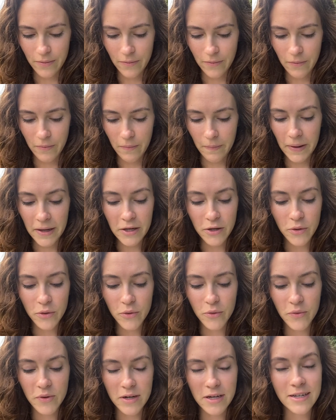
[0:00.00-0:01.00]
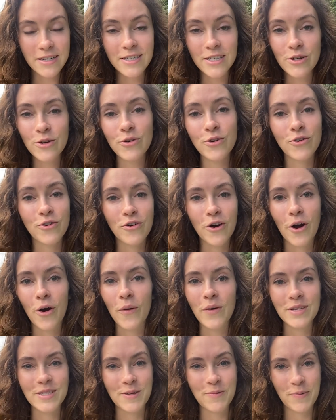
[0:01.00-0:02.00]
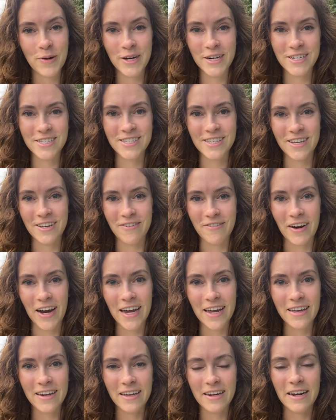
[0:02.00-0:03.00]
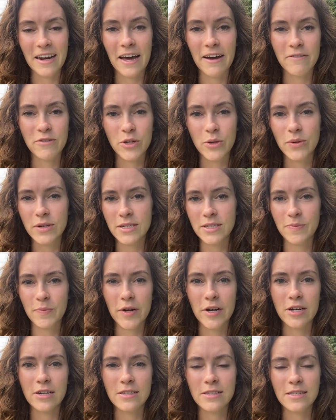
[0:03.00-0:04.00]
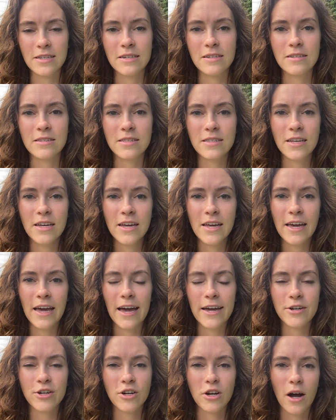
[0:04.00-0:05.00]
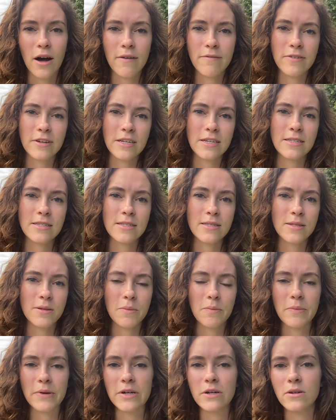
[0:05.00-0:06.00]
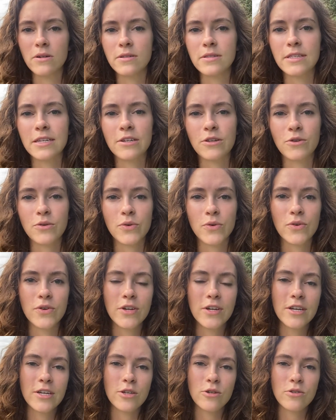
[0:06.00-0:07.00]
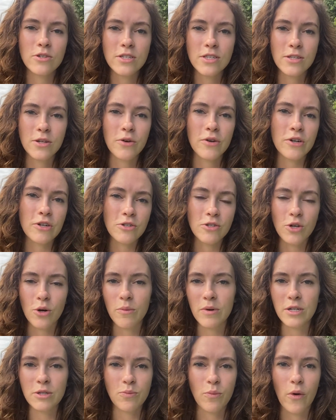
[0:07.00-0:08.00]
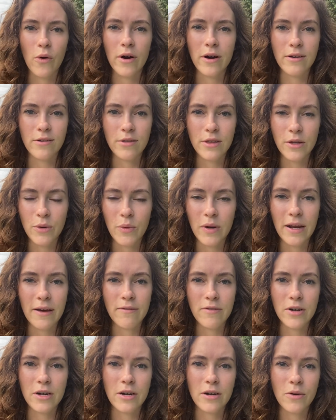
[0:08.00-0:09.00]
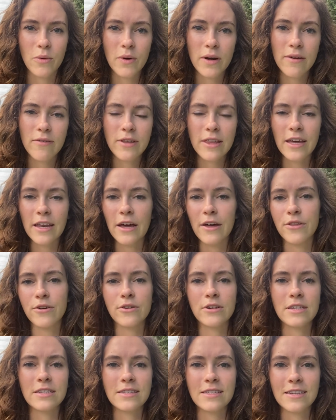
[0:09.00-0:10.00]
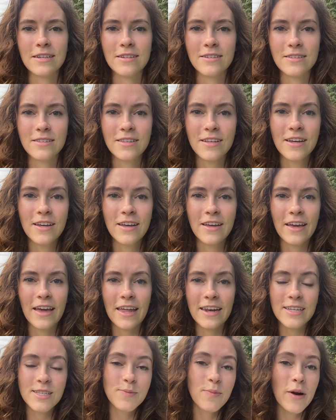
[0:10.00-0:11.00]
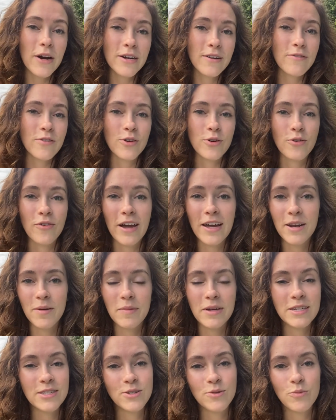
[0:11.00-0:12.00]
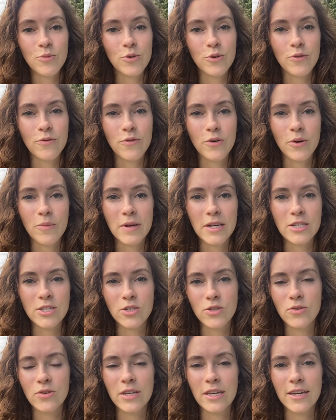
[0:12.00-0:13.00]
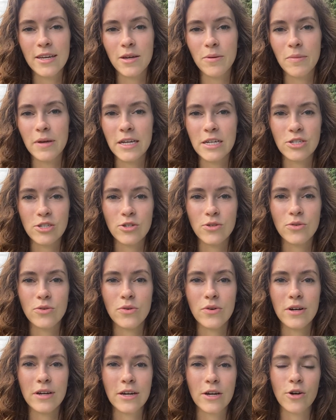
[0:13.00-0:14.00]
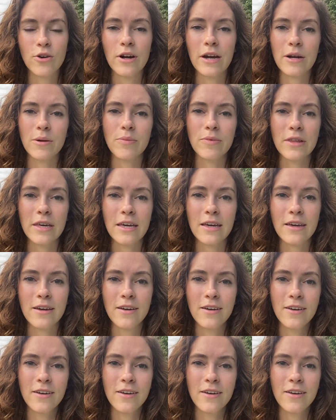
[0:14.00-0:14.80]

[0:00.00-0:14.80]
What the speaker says: but you continue to grow as a person, right? And have new experiences, and your confidence builds, and you just know you're so much more than whatever that otherness is. And it's part of you, right? It makes you beautiful, it makes you unique, it makes you incredibly